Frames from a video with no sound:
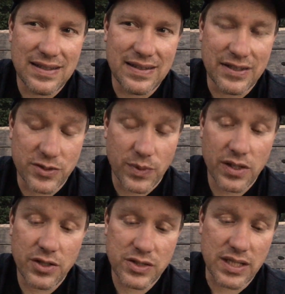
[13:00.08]
there's one of
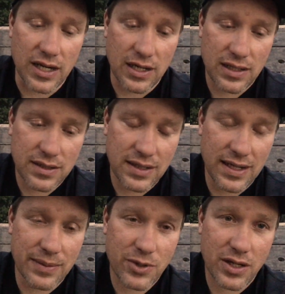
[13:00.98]
those there, and
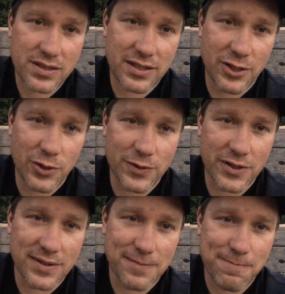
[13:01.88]
I'm crossing over,
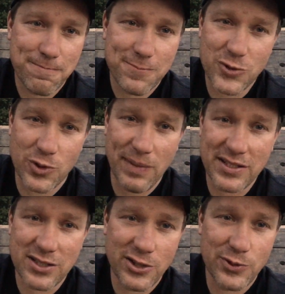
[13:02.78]
doing my
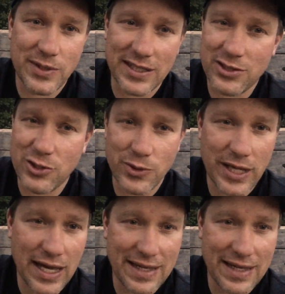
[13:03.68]
salute thing. New guy,